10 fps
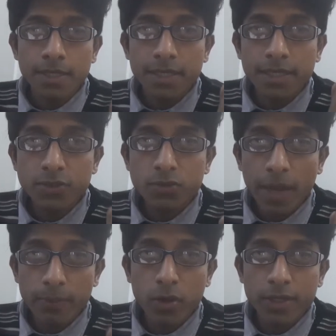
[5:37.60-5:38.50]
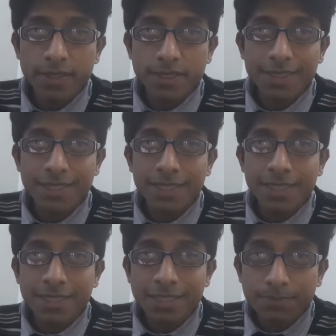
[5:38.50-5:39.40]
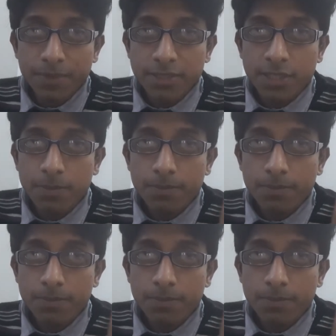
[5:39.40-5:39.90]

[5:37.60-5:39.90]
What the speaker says: is to appoint special